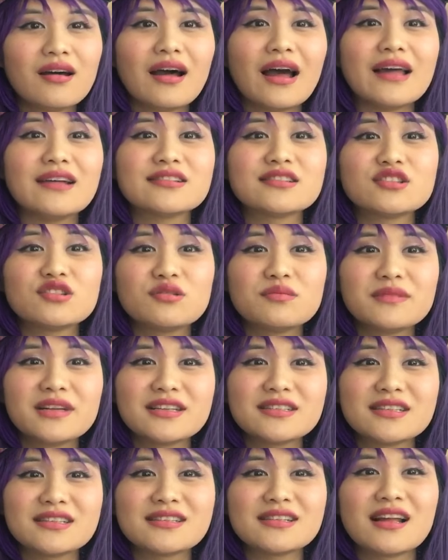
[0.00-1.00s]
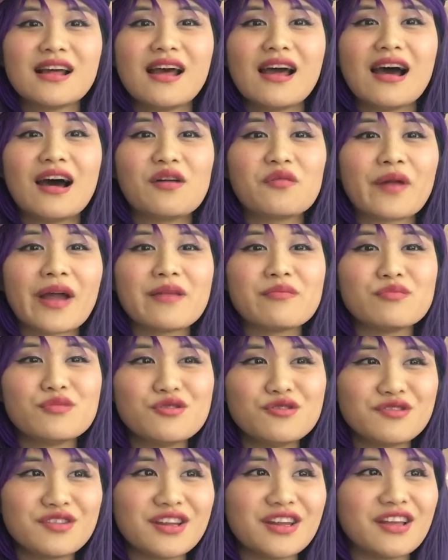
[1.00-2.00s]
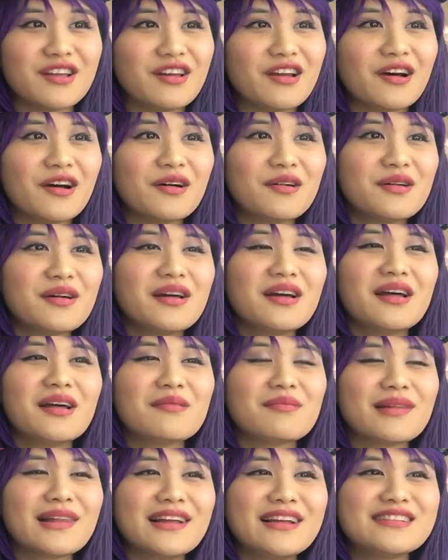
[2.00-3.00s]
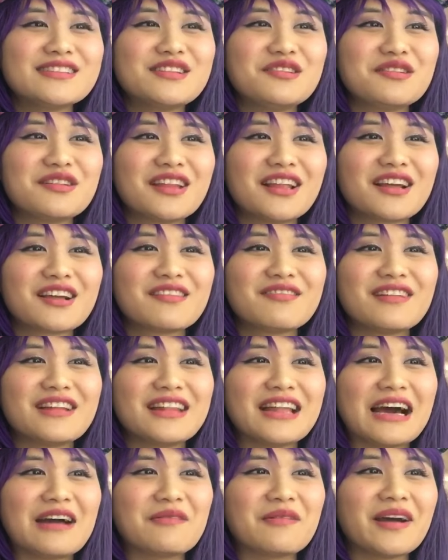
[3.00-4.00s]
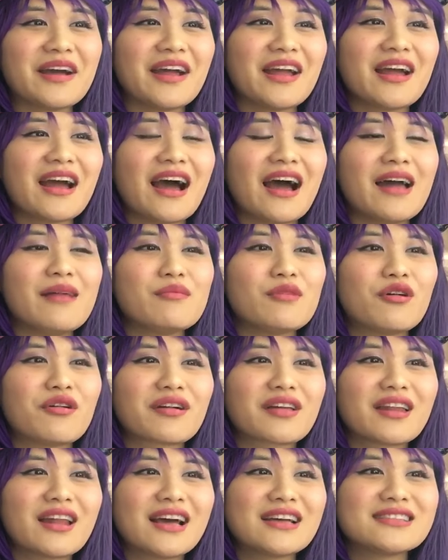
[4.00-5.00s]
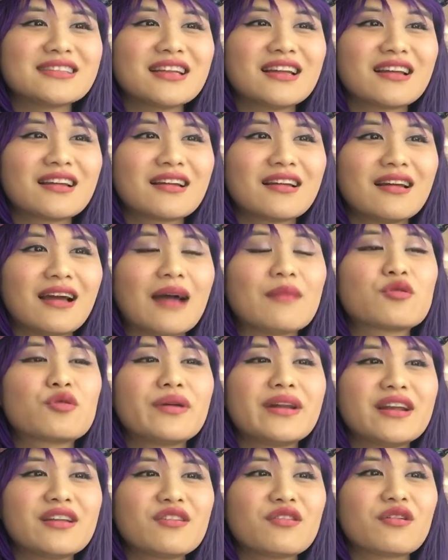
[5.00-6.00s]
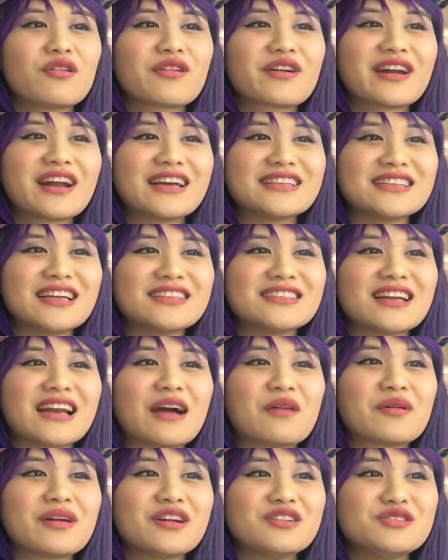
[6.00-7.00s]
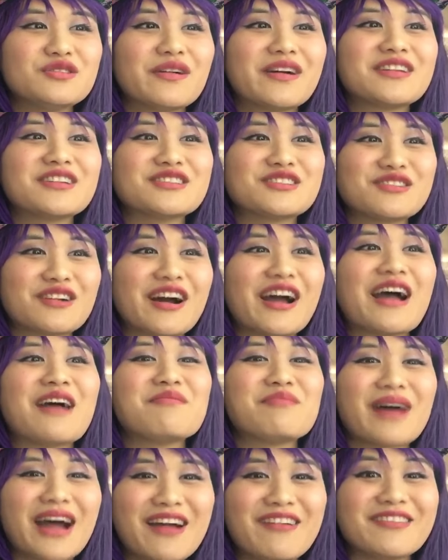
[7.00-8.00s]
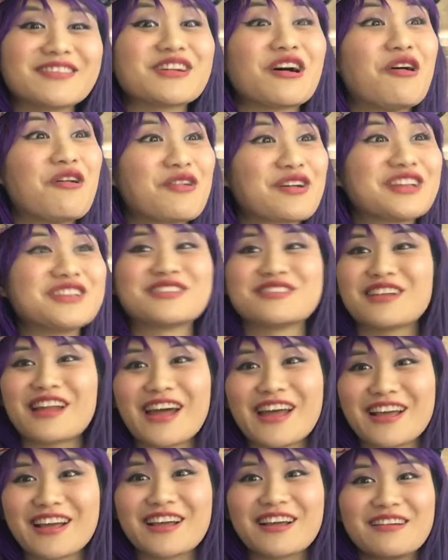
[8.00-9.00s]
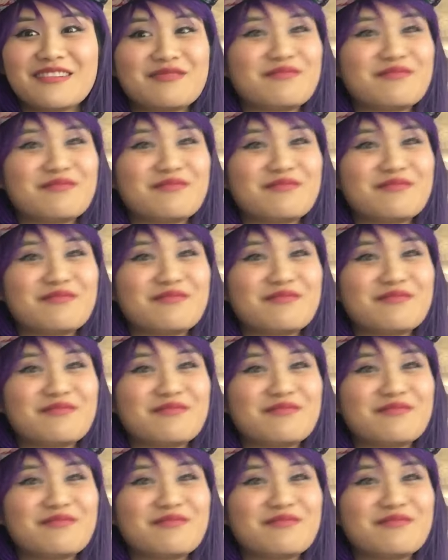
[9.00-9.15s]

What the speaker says: I assume this is outright mutiny, no? Please do think of it that way. I'm quitting your organization. I want to join the Straw Hat Pirates. Oh, he's like,